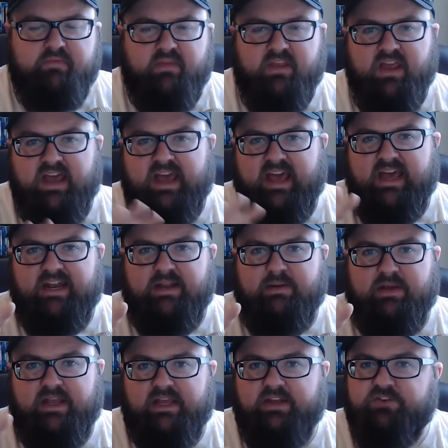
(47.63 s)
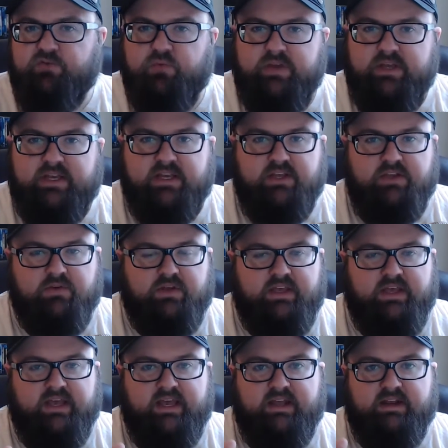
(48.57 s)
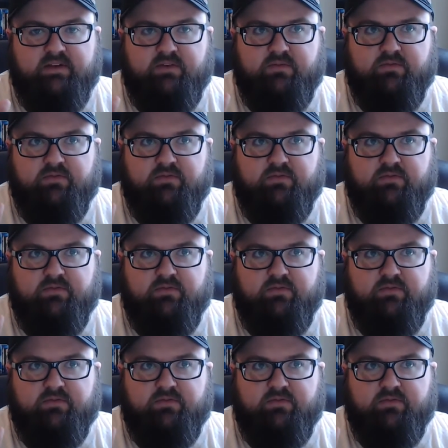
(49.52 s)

and each week you get